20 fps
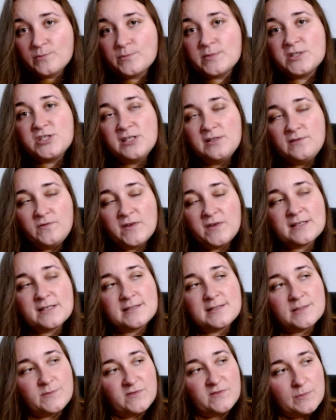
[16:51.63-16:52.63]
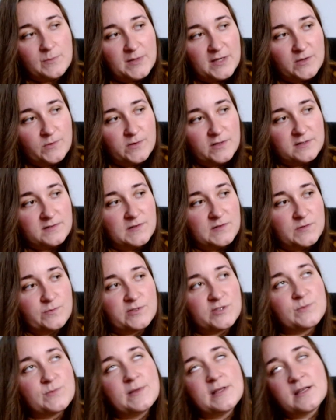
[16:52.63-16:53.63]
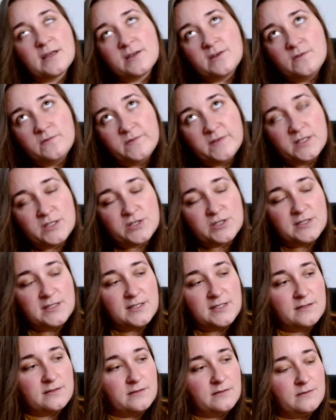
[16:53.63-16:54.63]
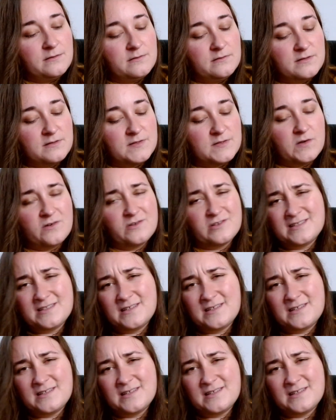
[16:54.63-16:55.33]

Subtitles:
but she'd fixed some of the big ones, which meant I could finish knitting the socks.